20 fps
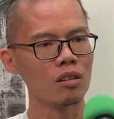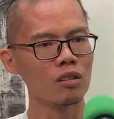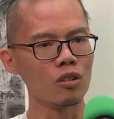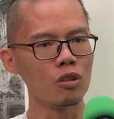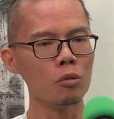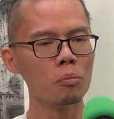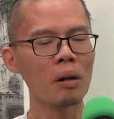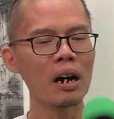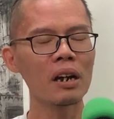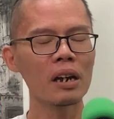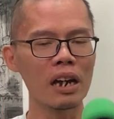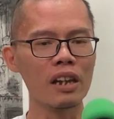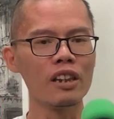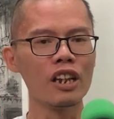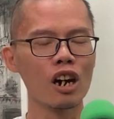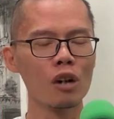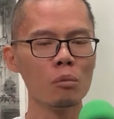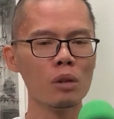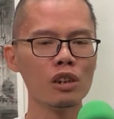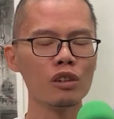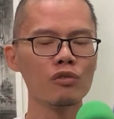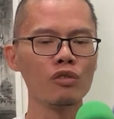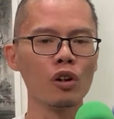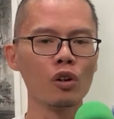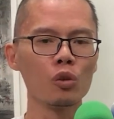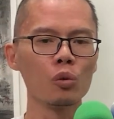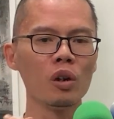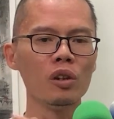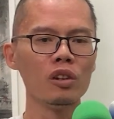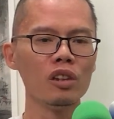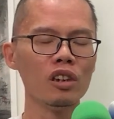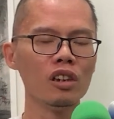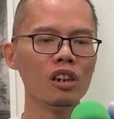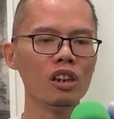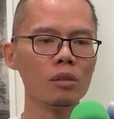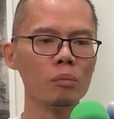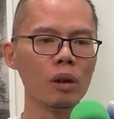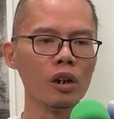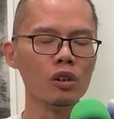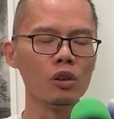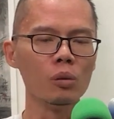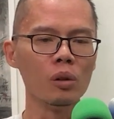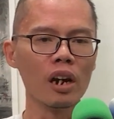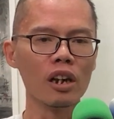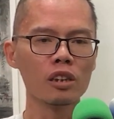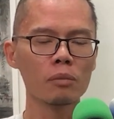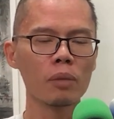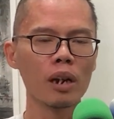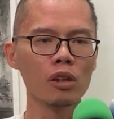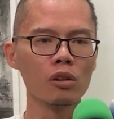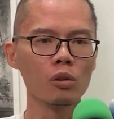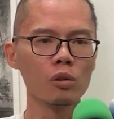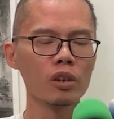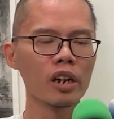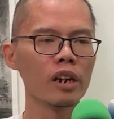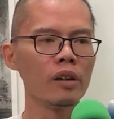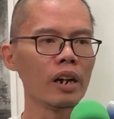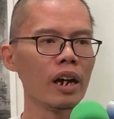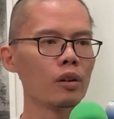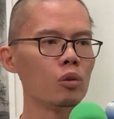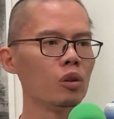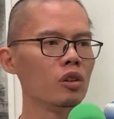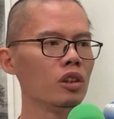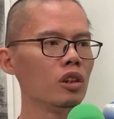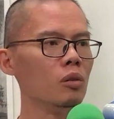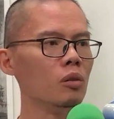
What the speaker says: You buy endowments for 20 years, but you expect those kind of equity